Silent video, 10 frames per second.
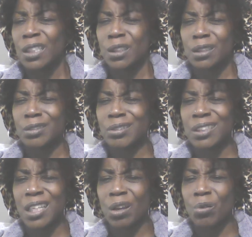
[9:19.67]
She dressed
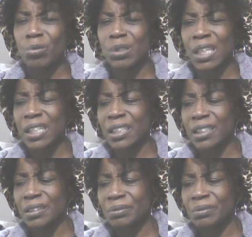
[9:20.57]
like an old lady.